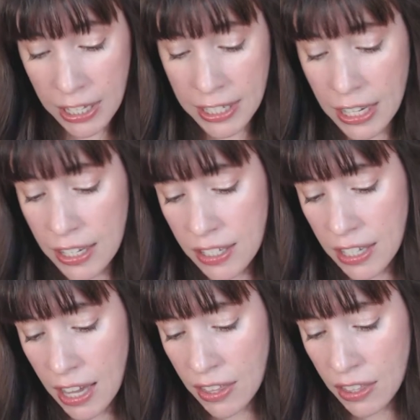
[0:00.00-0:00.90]
It does
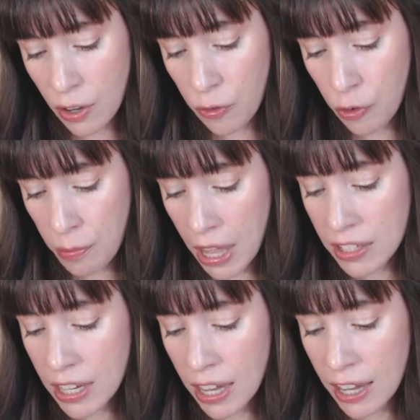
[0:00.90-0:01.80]
say that they're
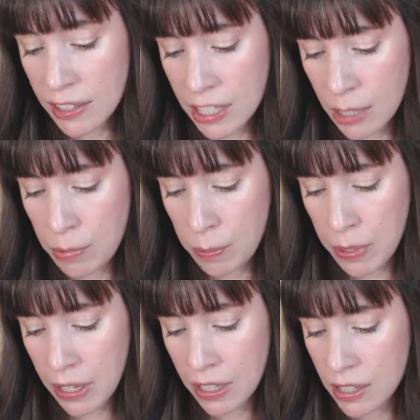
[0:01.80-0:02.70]
formaldehyde,
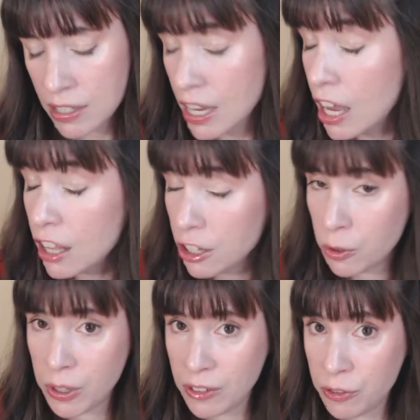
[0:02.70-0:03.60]
DBP, and
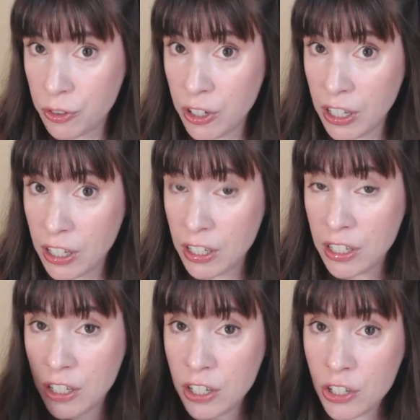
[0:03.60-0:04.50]
toluene free,
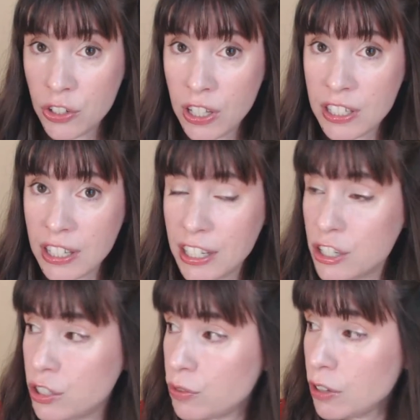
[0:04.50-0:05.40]
so that's at
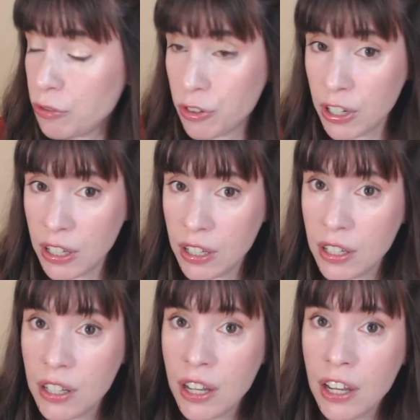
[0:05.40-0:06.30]
least 3 free.
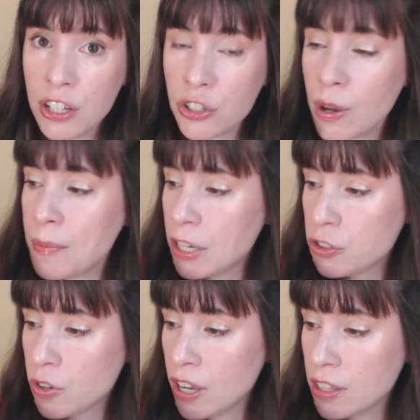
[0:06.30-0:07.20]
So I
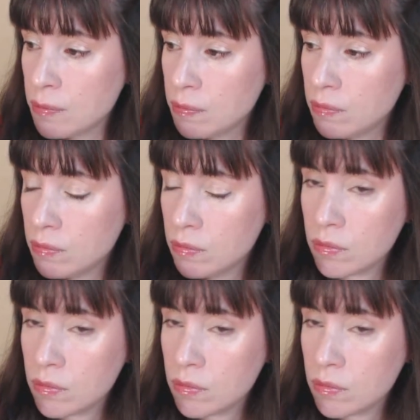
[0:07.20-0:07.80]
might try them.